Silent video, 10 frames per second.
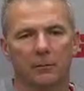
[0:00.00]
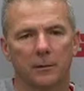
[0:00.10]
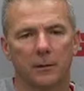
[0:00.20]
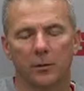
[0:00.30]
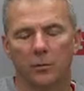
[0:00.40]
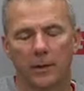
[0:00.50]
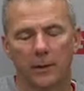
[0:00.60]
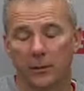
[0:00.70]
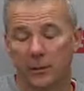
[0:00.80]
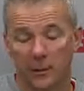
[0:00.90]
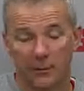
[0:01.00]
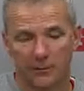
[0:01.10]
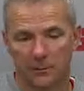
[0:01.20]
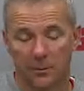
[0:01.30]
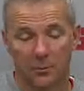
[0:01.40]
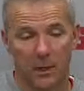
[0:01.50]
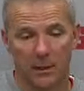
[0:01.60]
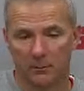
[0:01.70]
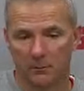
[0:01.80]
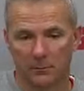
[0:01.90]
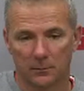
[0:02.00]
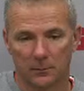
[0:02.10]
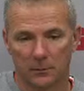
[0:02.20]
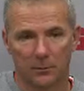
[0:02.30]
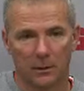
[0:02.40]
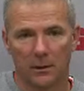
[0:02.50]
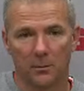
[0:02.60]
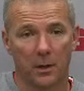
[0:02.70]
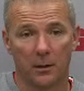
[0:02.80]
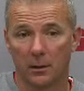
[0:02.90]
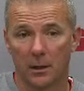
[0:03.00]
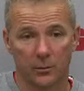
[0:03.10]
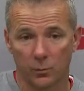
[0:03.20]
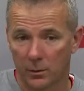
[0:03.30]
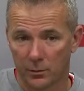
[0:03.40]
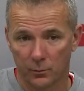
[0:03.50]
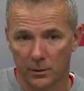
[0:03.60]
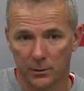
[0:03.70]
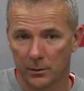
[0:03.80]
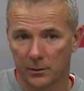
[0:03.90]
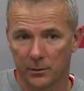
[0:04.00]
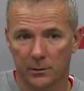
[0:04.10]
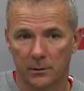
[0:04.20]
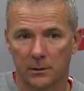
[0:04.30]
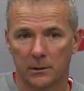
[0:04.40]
You know, the one that just, the punt, to run in the punter, it's one of those ones you just,